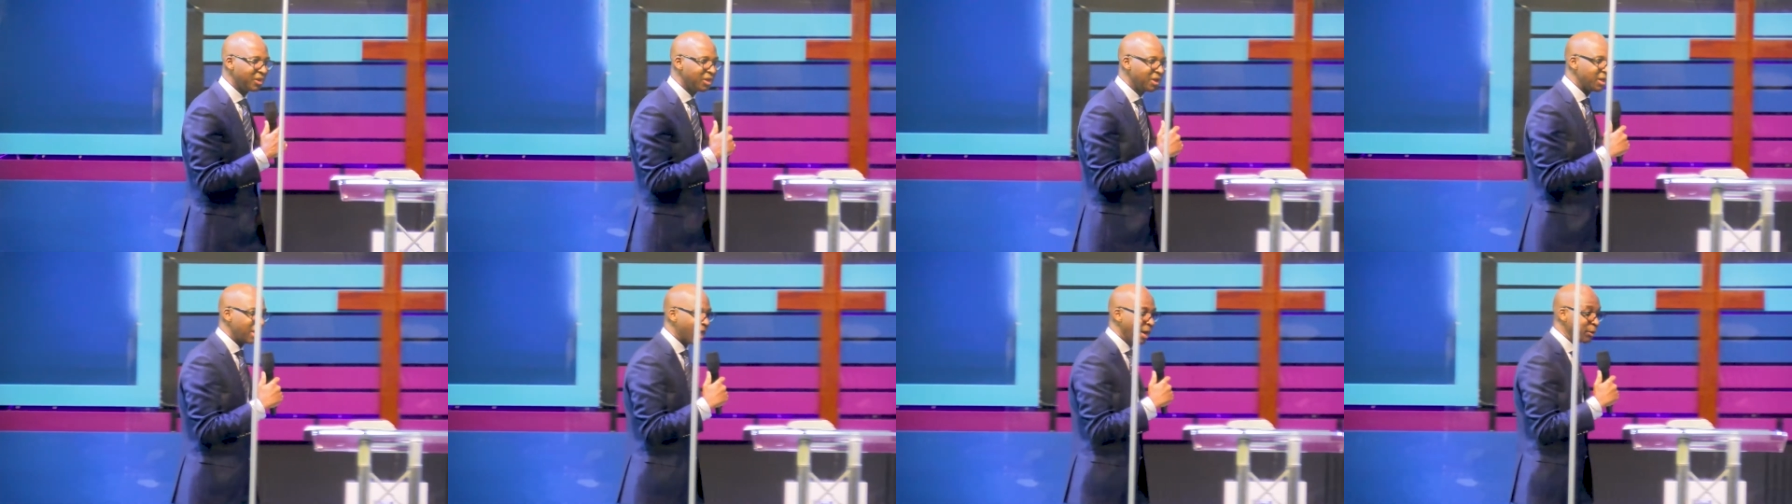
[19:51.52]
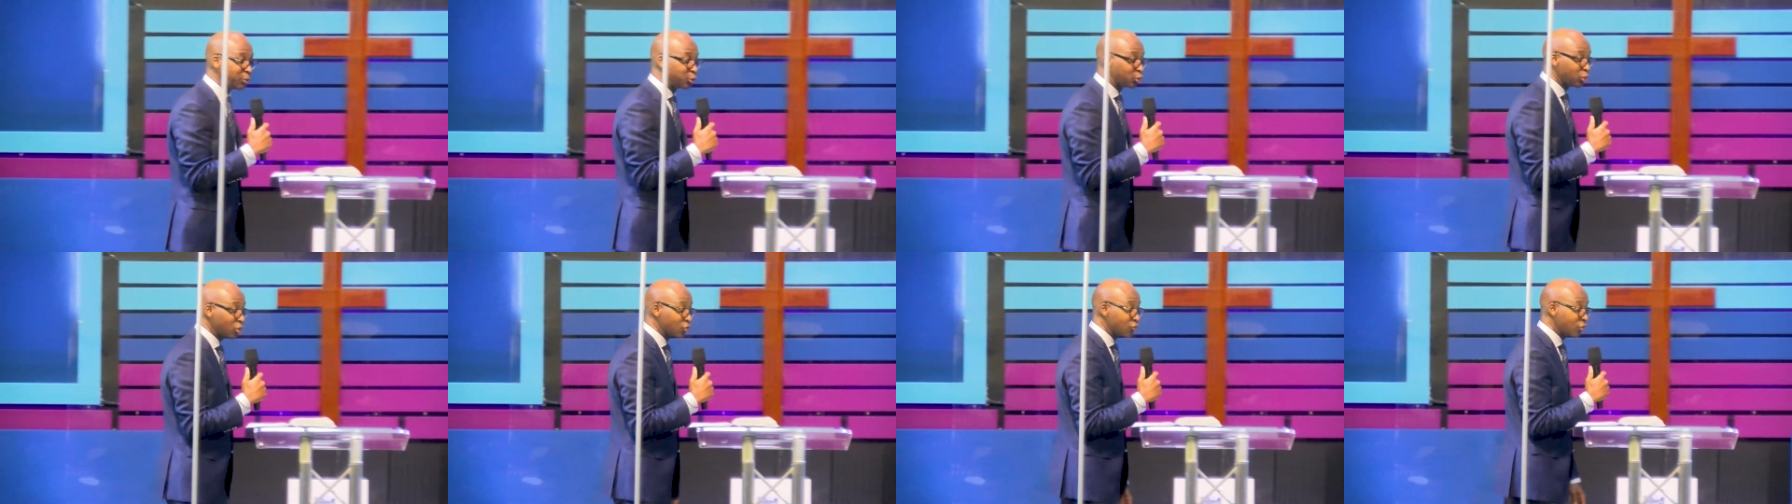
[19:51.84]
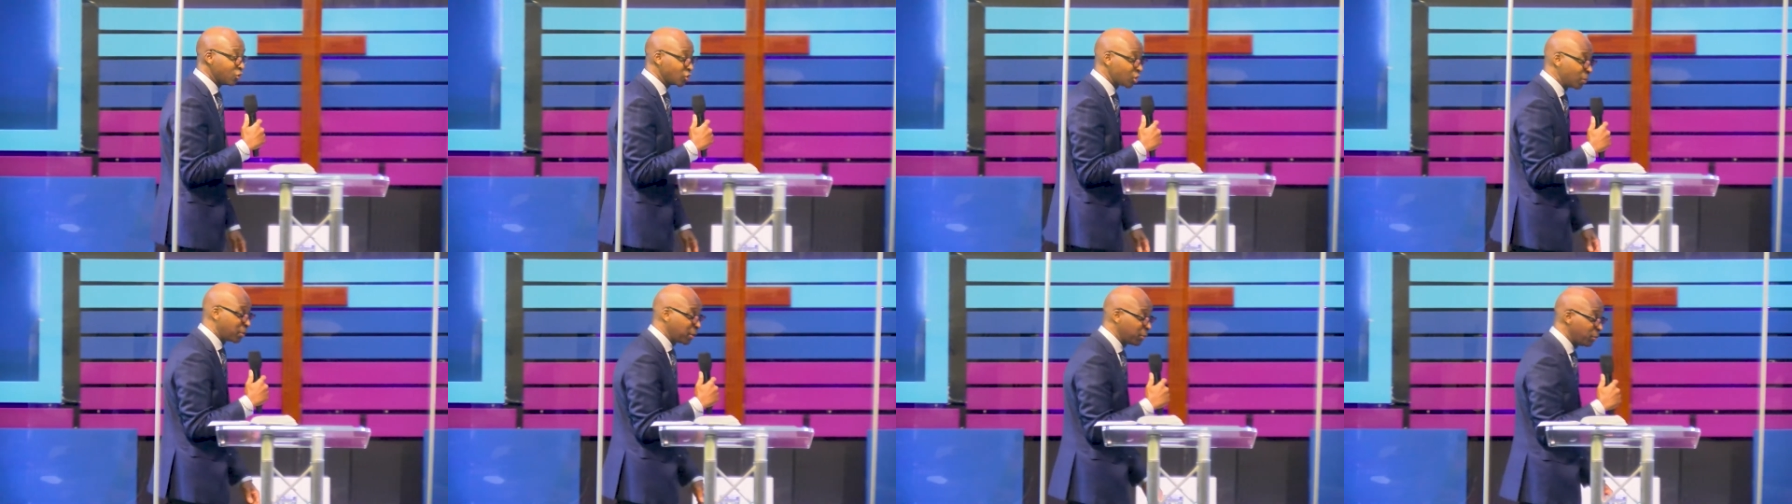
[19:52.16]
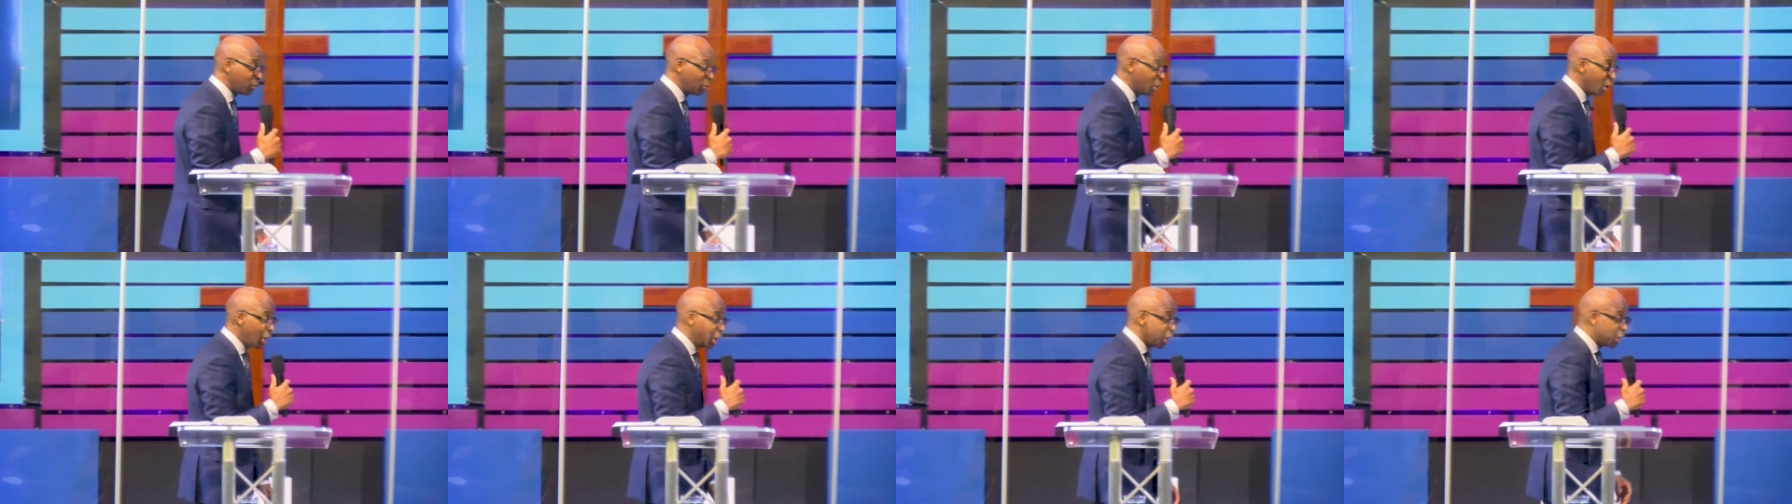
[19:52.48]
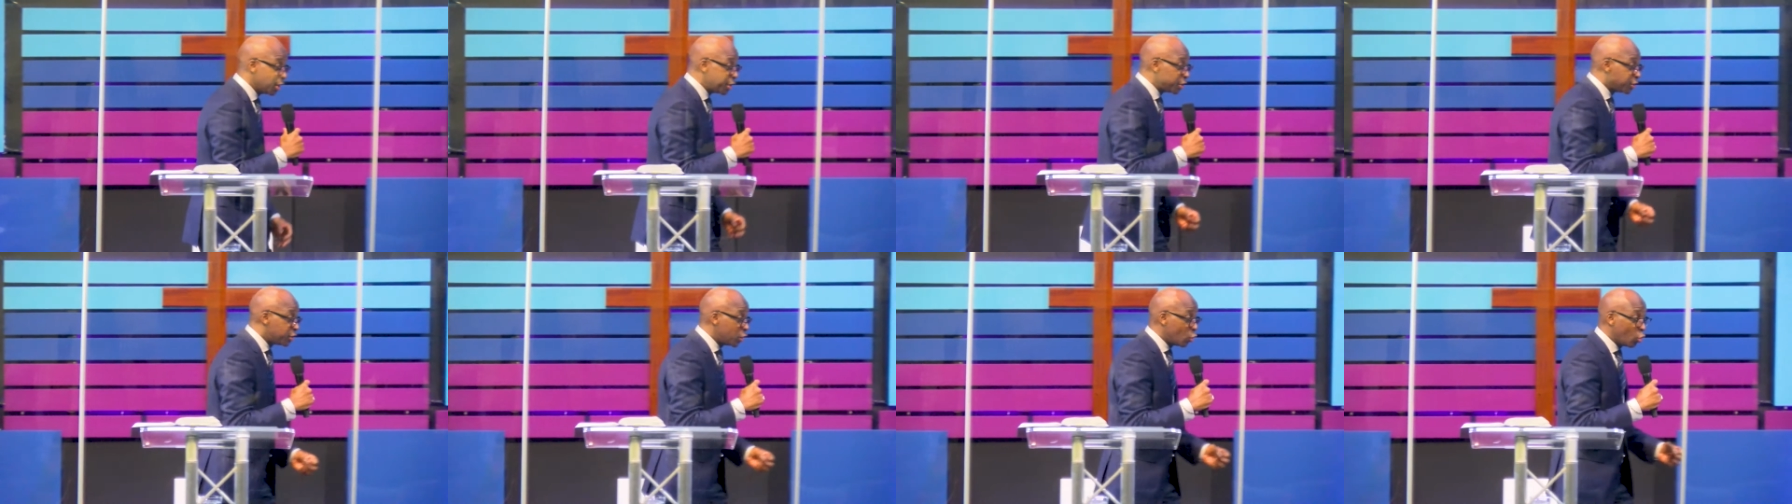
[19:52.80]
I'm sure so some people,
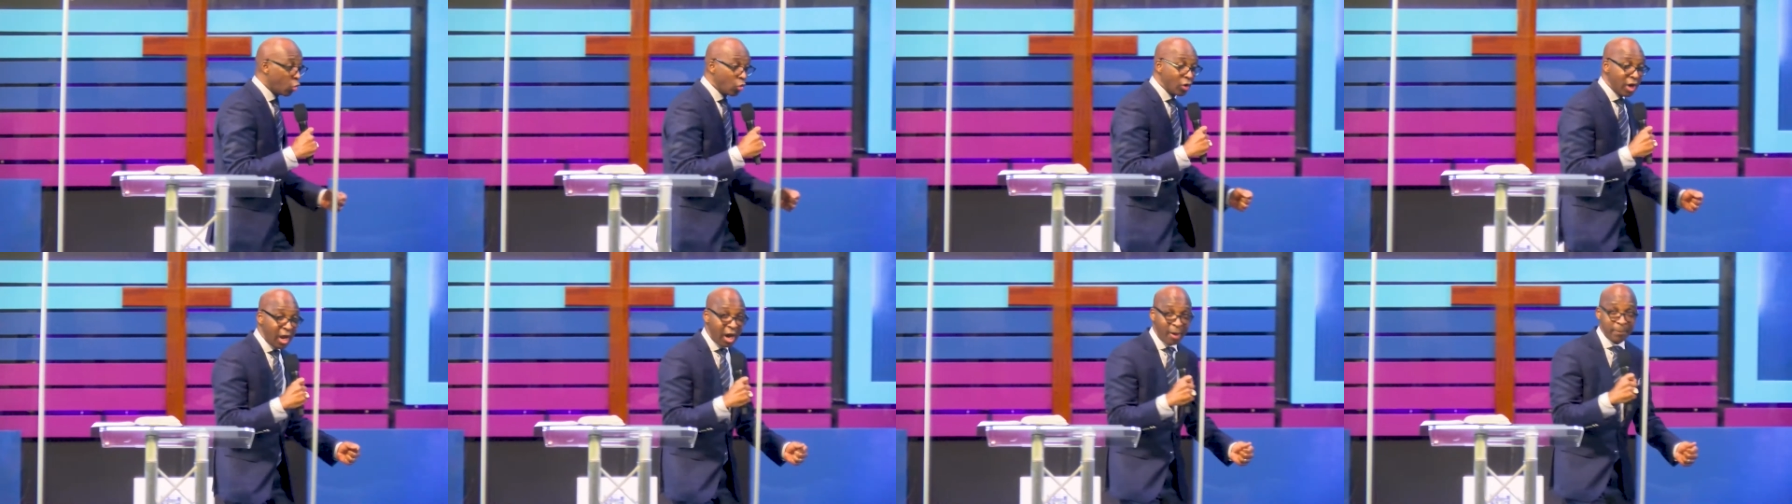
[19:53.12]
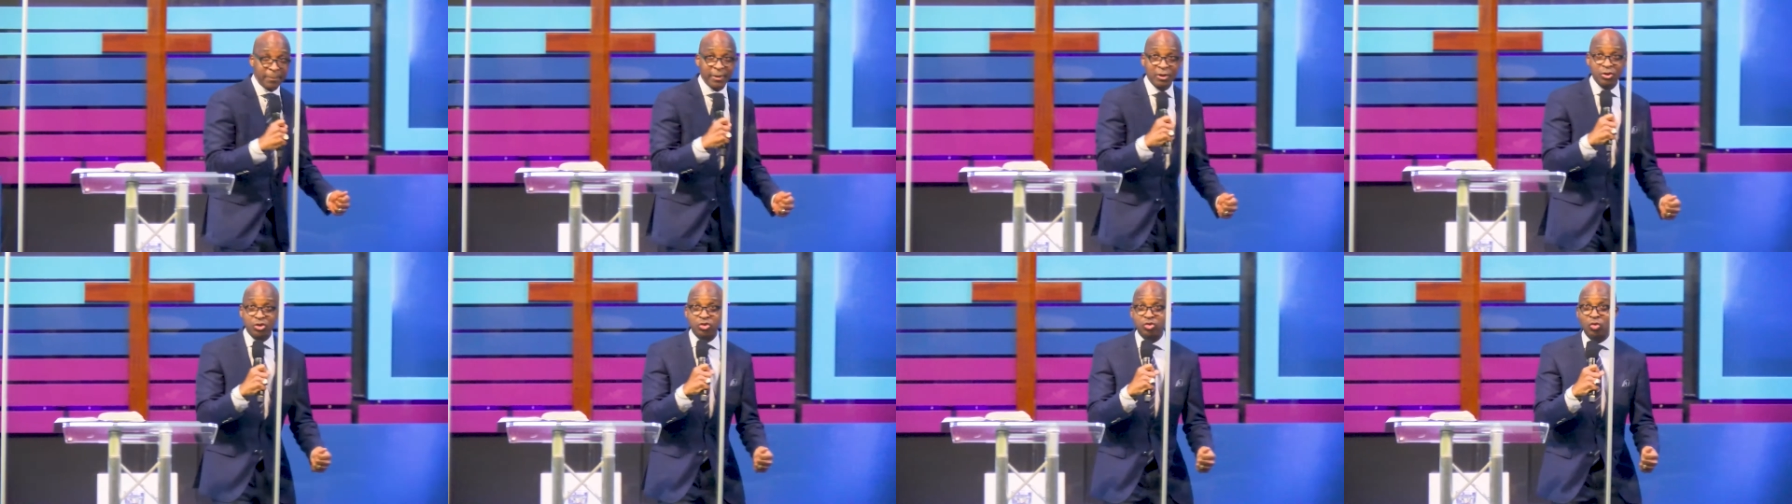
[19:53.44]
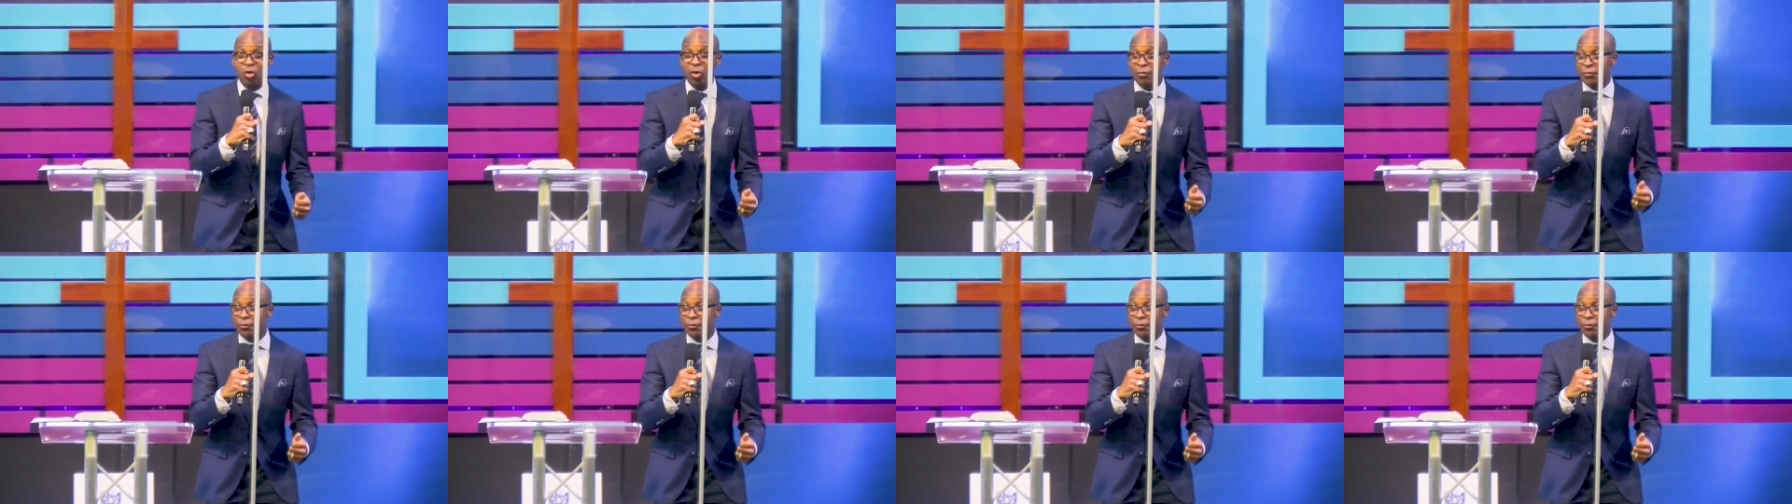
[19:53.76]
they will have been so